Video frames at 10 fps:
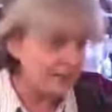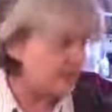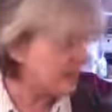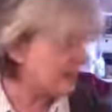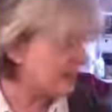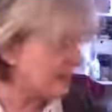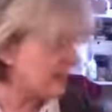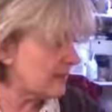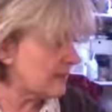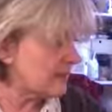finger
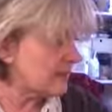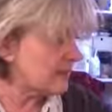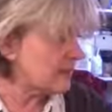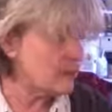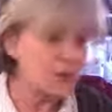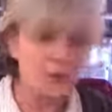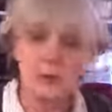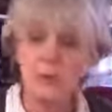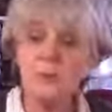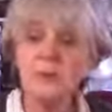into the
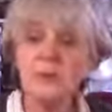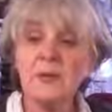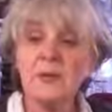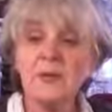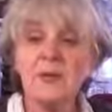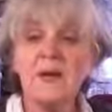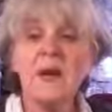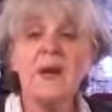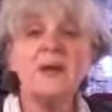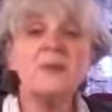glue
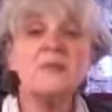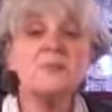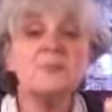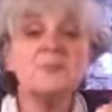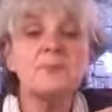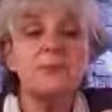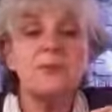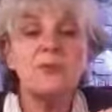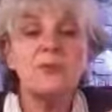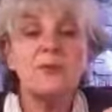and
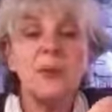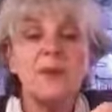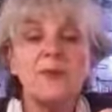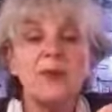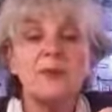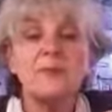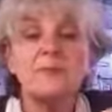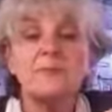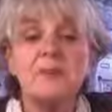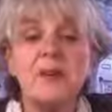just wet that
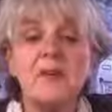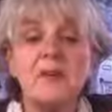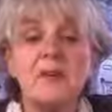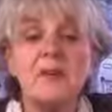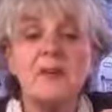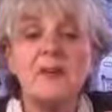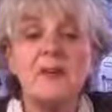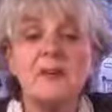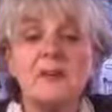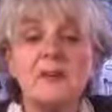backside
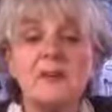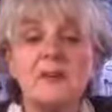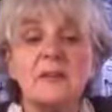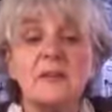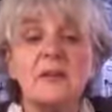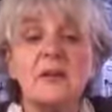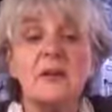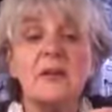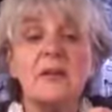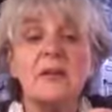there
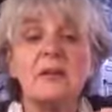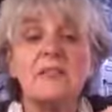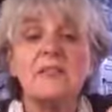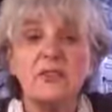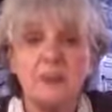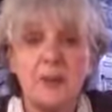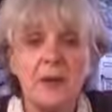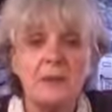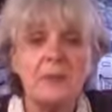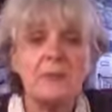of the tissue
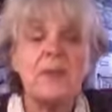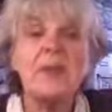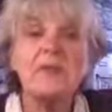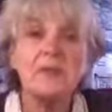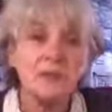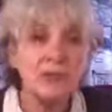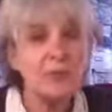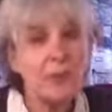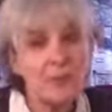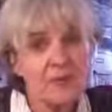paper. The
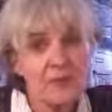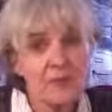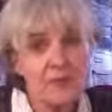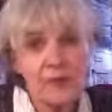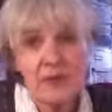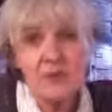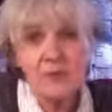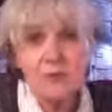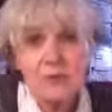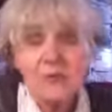tissue paper is just there as a sort of